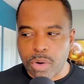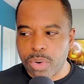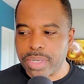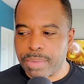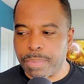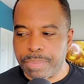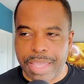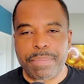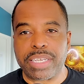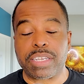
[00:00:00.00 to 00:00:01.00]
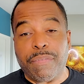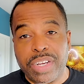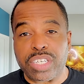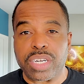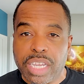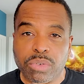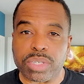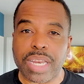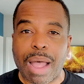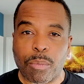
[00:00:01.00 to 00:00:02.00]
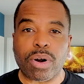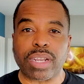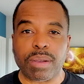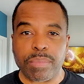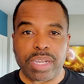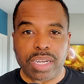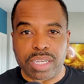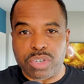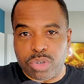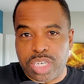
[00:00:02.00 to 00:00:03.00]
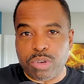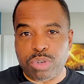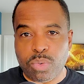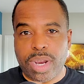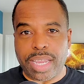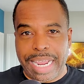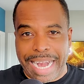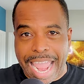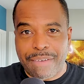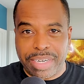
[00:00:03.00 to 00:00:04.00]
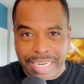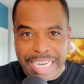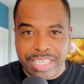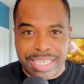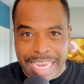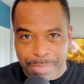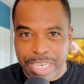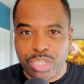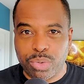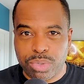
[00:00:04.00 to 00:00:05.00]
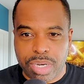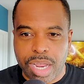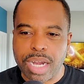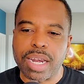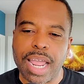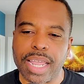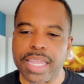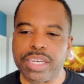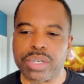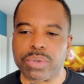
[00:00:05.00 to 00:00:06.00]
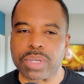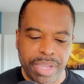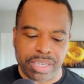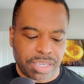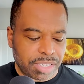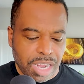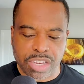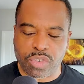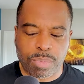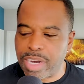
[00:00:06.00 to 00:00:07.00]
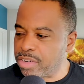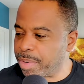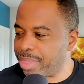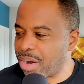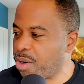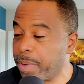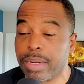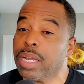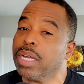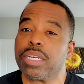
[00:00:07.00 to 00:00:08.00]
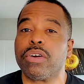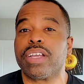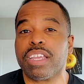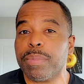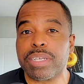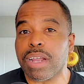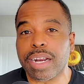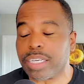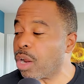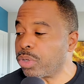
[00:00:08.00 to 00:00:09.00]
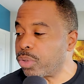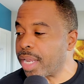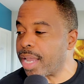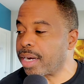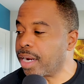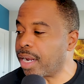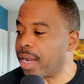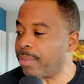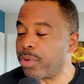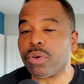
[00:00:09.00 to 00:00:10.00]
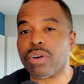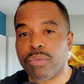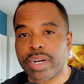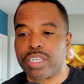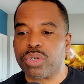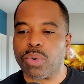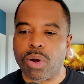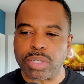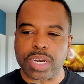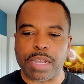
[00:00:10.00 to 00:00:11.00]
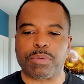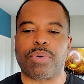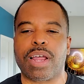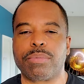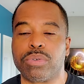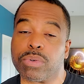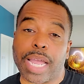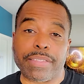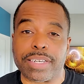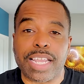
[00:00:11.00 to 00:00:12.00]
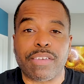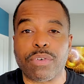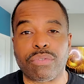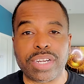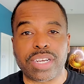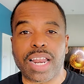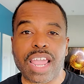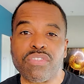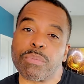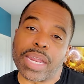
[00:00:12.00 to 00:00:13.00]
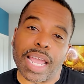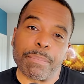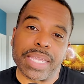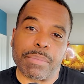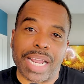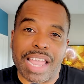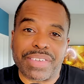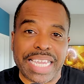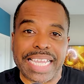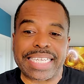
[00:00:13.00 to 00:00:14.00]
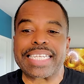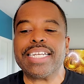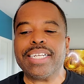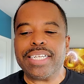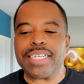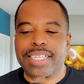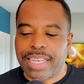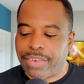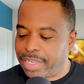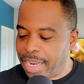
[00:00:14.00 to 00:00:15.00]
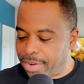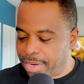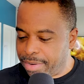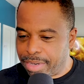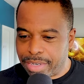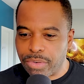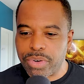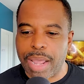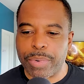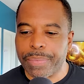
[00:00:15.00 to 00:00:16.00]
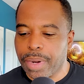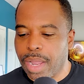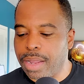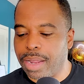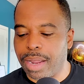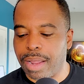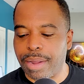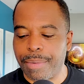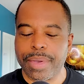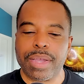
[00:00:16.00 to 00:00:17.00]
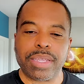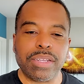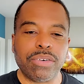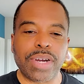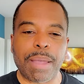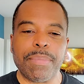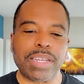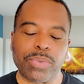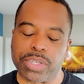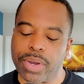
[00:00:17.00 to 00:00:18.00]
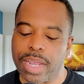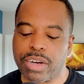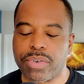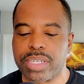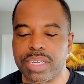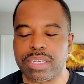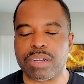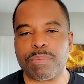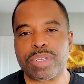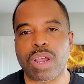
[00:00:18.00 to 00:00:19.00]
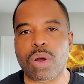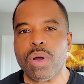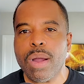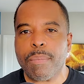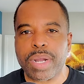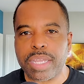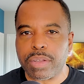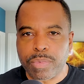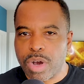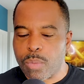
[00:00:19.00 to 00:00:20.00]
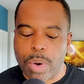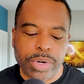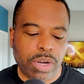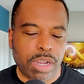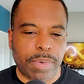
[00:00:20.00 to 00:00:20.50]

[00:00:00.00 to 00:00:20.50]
of course, that means eventually it'll stop working, because you're still doing and having the same issues, the underlying issues. And testosterone replacement therapy, don't even get me started. Don't do that. You're going to run into all types of problems you're going to have to take for the rest of your life. You may not be able to have kids, et cetera, et cetera. Don't do that one. You do not mess with your endocrine system. So, but, you know, when we talk